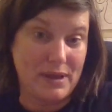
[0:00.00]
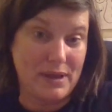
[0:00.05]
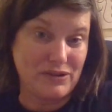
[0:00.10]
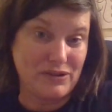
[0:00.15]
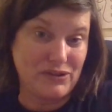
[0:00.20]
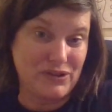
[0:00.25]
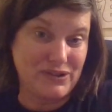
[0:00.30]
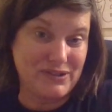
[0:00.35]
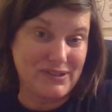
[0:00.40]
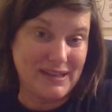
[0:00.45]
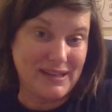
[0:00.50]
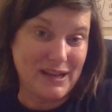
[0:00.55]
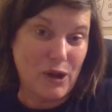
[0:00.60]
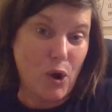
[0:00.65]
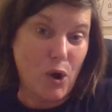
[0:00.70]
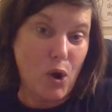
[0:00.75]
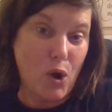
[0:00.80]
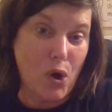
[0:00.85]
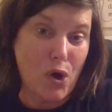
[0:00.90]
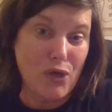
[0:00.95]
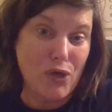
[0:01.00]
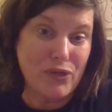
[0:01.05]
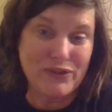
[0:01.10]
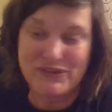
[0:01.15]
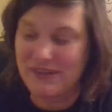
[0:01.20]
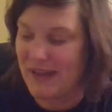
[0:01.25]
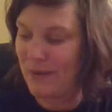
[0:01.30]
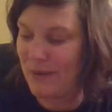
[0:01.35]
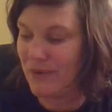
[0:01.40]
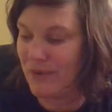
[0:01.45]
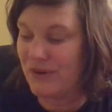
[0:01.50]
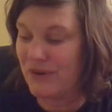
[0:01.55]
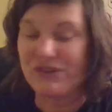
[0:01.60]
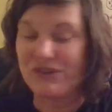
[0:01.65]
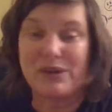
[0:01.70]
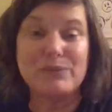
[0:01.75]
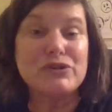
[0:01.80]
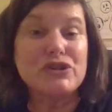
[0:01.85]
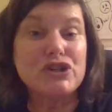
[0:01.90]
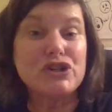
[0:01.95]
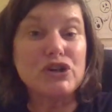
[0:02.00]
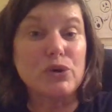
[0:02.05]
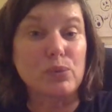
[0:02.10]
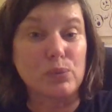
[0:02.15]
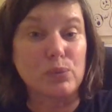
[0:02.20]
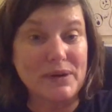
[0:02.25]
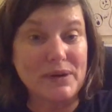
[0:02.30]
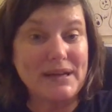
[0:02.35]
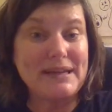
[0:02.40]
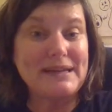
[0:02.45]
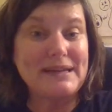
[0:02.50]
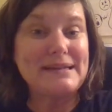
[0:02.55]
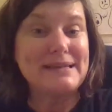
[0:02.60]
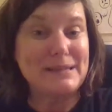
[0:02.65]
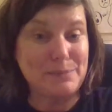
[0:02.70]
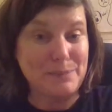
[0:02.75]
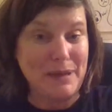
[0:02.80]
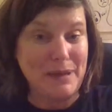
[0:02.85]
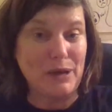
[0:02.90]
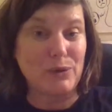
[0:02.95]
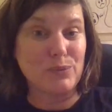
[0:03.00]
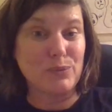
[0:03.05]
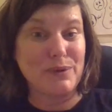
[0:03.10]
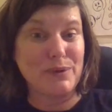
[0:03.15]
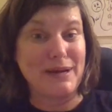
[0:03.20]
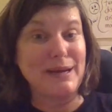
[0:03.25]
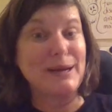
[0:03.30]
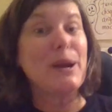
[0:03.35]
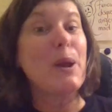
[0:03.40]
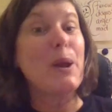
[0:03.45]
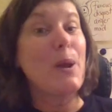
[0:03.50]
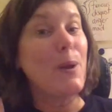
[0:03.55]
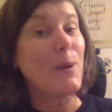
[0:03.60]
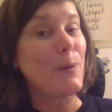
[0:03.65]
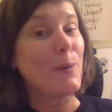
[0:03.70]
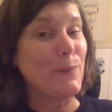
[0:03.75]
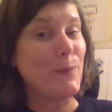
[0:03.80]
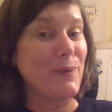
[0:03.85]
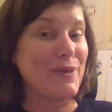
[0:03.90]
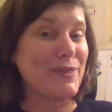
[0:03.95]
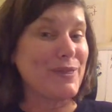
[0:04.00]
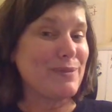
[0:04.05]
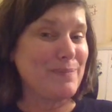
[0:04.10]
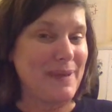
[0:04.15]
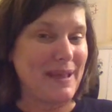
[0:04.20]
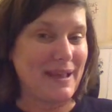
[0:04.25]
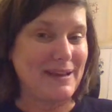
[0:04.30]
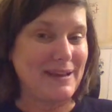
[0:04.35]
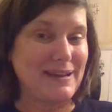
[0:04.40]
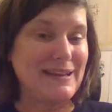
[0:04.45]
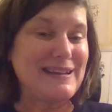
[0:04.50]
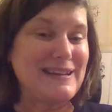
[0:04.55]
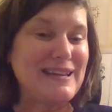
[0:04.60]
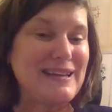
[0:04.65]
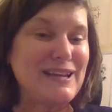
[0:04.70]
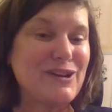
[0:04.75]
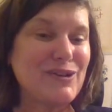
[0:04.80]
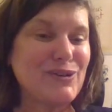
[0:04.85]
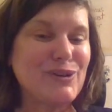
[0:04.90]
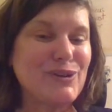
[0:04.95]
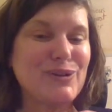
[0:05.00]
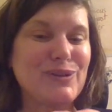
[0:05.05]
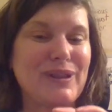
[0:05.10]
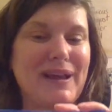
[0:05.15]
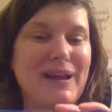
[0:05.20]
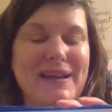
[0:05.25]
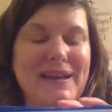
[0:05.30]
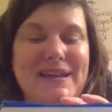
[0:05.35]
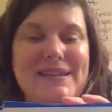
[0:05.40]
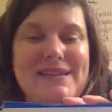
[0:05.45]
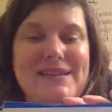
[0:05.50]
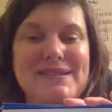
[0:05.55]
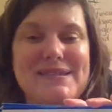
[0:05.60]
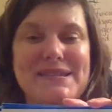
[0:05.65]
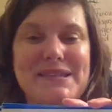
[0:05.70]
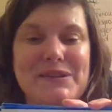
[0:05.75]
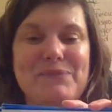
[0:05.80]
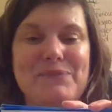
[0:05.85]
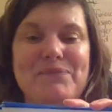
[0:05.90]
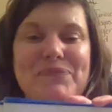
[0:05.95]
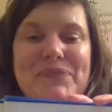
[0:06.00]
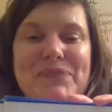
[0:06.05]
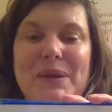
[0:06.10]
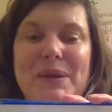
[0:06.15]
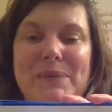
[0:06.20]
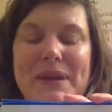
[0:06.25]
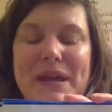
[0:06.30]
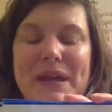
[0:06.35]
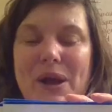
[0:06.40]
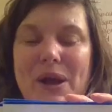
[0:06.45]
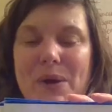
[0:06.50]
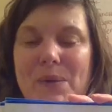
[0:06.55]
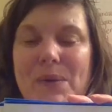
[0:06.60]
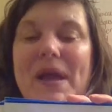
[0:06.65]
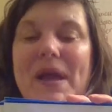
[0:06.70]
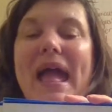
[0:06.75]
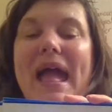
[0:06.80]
just like all the sight words, I want you to read, spell, read with me. I need to hear you, Lions. Here we go.